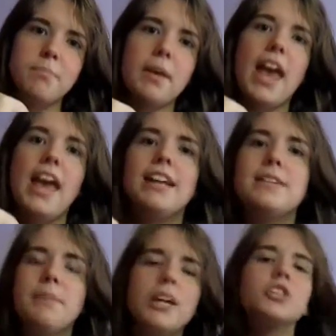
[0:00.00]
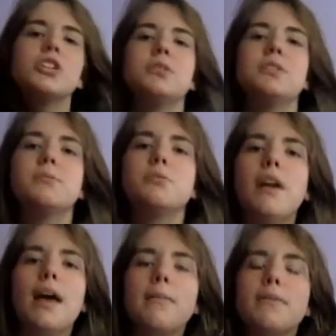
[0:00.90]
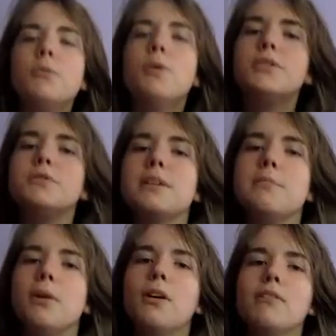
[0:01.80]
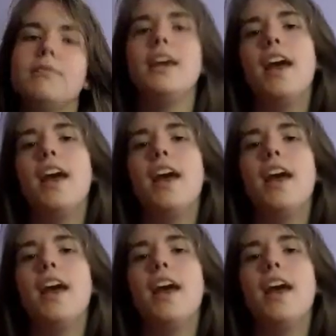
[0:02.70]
and make sure to subscribe if you want to see more of me.